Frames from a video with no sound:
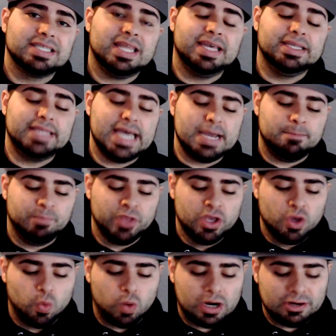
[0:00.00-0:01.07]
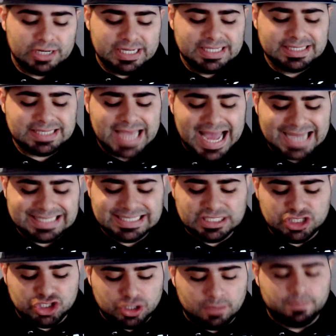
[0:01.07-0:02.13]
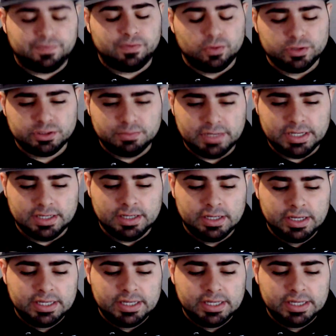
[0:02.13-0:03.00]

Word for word: like that while is as in jump force man